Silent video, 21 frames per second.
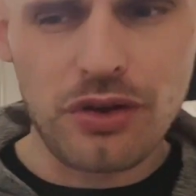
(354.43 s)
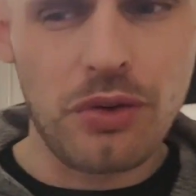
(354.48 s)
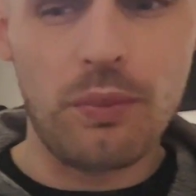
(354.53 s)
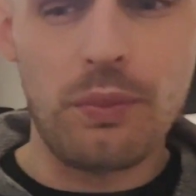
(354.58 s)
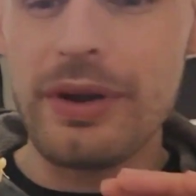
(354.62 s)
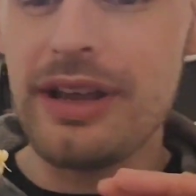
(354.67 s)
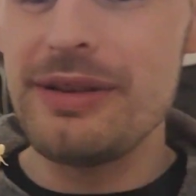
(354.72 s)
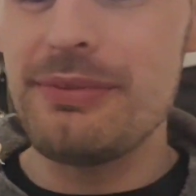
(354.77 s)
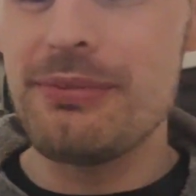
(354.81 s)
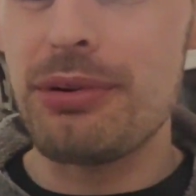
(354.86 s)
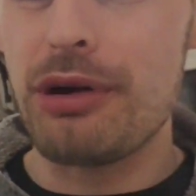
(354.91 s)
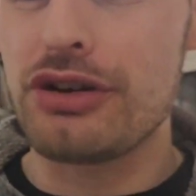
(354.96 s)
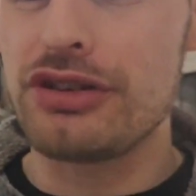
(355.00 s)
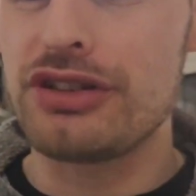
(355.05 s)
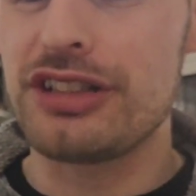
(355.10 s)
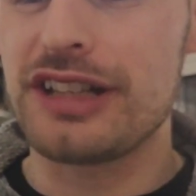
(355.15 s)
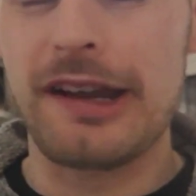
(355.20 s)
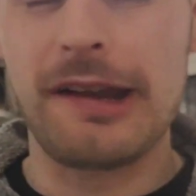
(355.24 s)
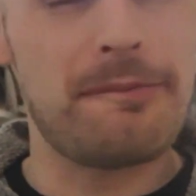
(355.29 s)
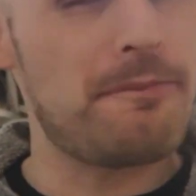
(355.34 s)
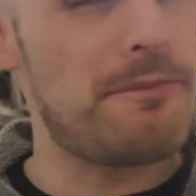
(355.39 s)
Wheat
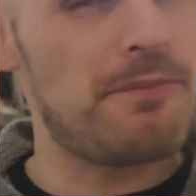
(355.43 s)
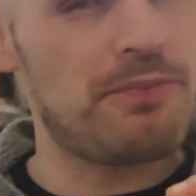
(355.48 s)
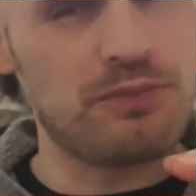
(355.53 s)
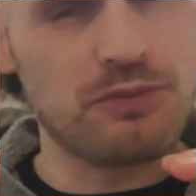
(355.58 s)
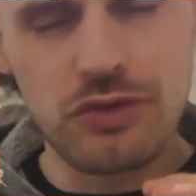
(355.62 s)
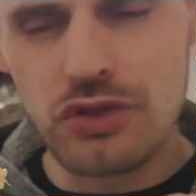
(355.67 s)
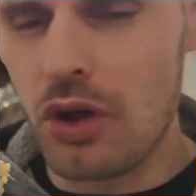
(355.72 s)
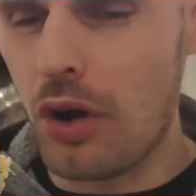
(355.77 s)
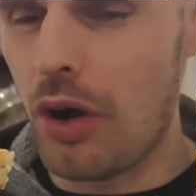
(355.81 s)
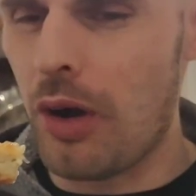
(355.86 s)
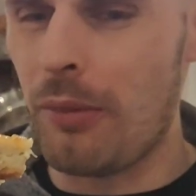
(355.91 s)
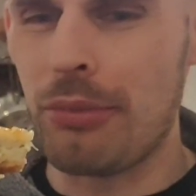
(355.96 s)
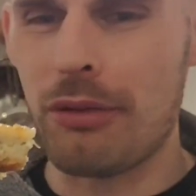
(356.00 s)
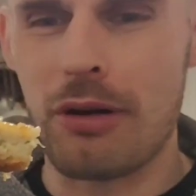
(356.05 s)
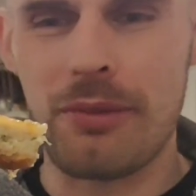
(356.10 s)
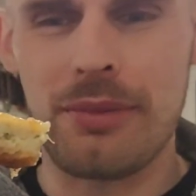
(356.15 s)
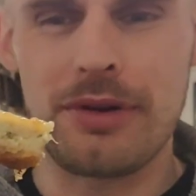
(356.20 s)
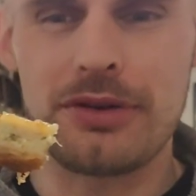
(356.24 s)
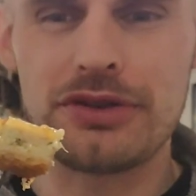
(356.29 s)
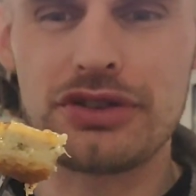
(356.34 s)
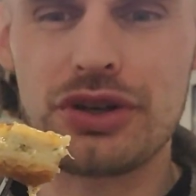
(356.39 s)
protein, not a
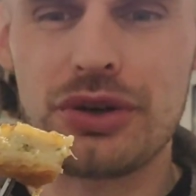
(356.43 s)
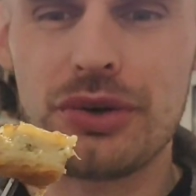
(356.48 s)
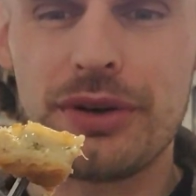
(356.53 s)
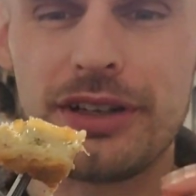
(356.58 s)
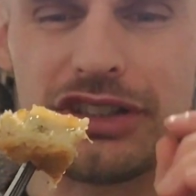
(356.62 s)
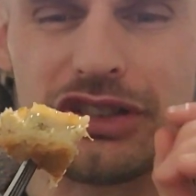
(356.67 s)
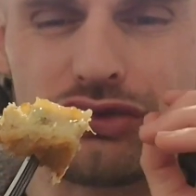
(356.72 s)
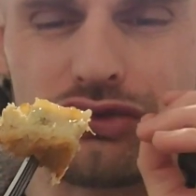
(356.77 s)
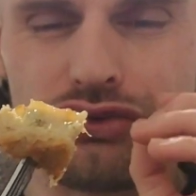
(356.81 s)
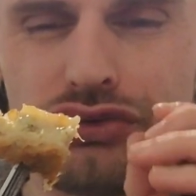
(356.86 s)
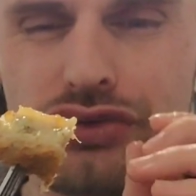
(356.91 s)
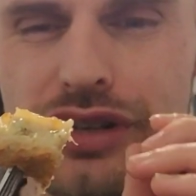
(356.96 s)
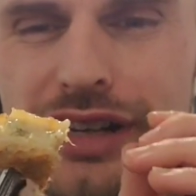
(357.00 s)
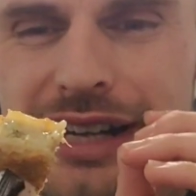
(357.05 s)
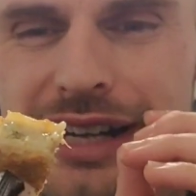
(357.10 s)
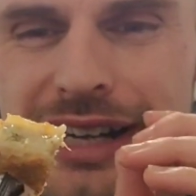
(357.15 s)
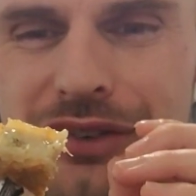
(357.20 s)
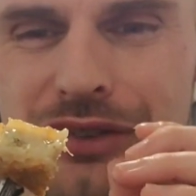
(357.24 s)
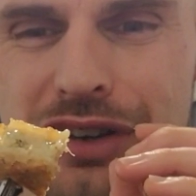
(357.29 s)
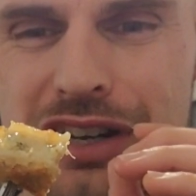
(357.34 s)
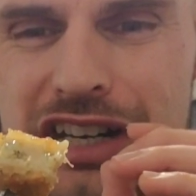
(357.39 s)
problem at all. It's
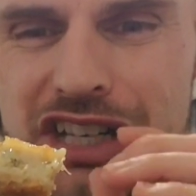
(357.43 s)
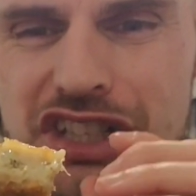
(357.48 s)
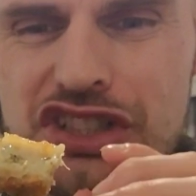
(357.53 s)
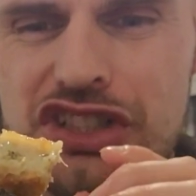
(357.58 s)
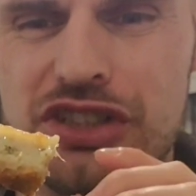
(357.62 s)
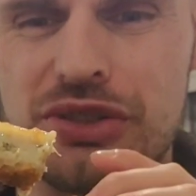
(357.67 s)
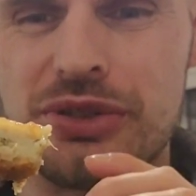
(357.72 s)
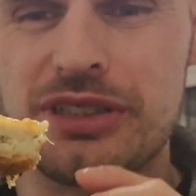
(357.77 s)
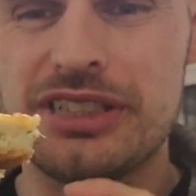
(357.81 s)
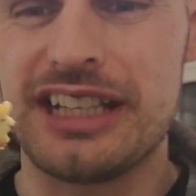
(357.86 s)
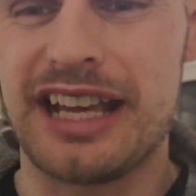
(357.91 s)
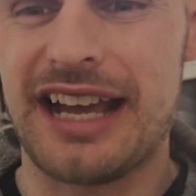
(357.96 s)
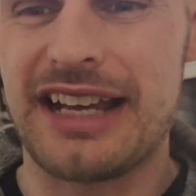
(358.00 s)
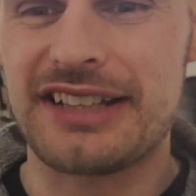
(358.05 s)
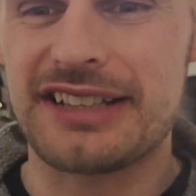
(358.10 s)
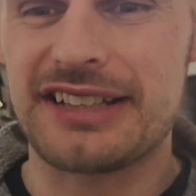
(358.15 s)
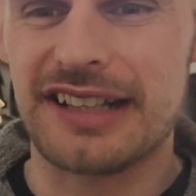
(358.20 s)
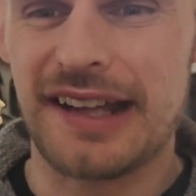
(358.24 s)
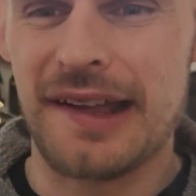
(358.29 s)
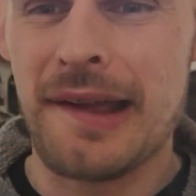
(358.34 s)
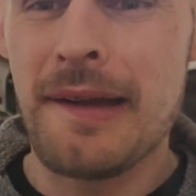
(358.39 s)
really, really juicy
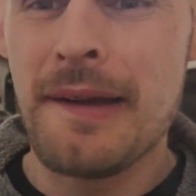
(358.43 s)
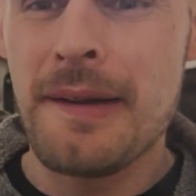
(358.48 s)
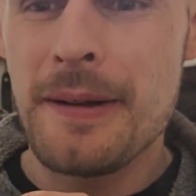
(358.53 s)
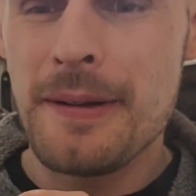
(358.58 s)
actually.